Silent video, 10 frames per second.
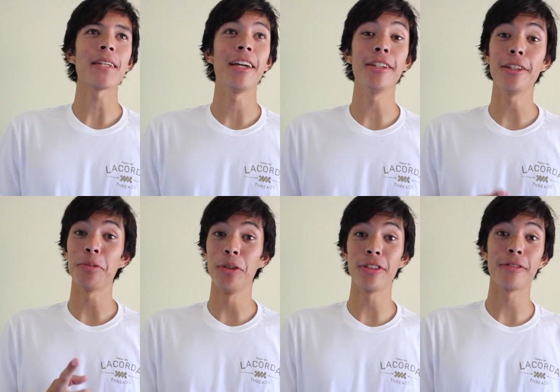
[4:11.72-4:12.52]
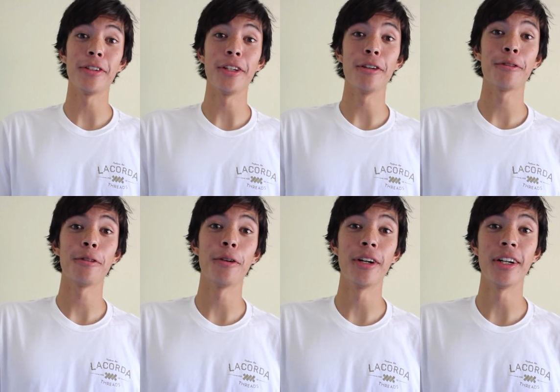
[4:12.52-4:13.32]
I did this music video
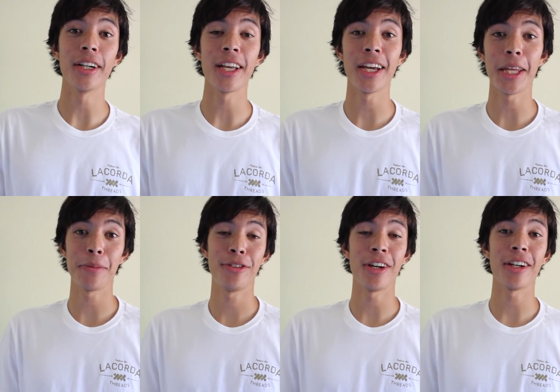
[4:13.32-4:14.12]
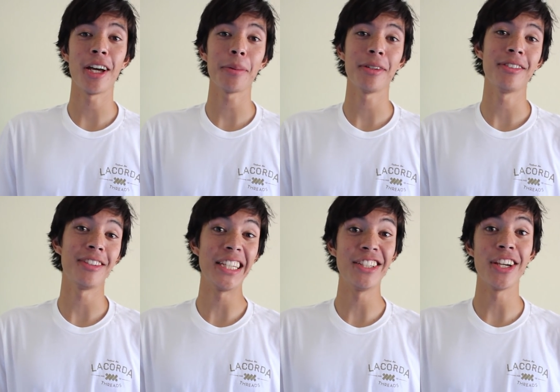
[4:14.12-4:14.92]
for a guy named Jon Hopkins, a
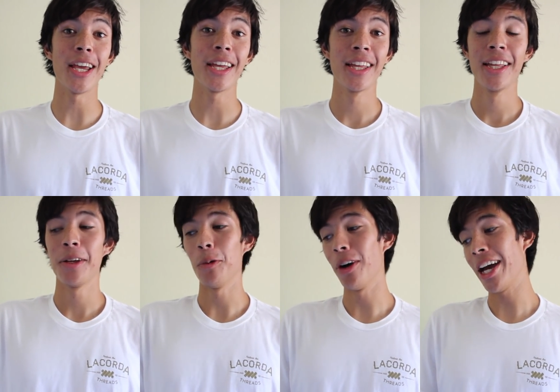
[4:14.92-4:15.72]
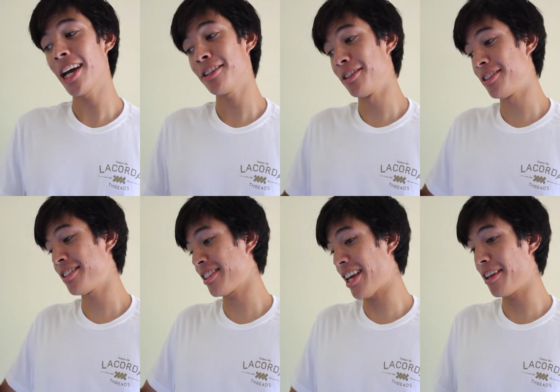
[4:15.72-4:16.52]
DJ, where I had to
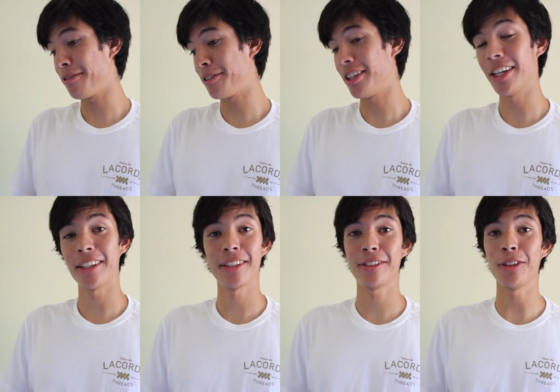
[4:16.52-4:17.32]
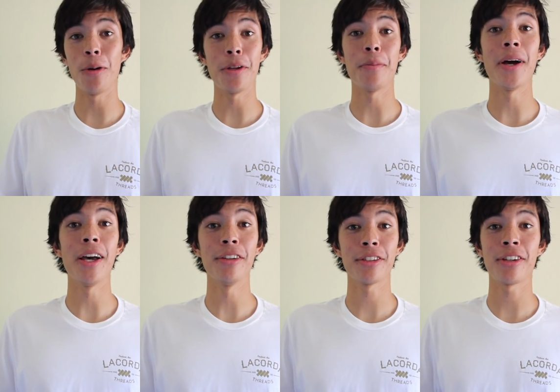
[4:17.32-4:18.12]
skate for like so many
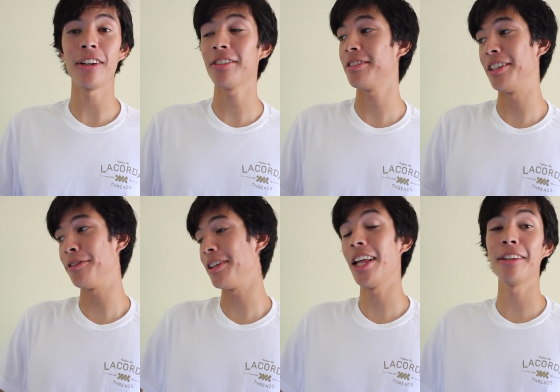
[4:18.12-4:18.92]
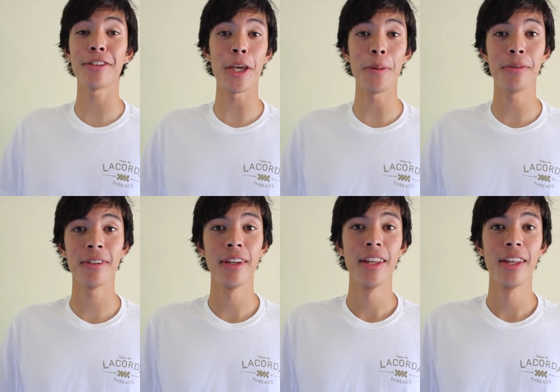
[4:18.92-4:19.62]
miles across different landscapes.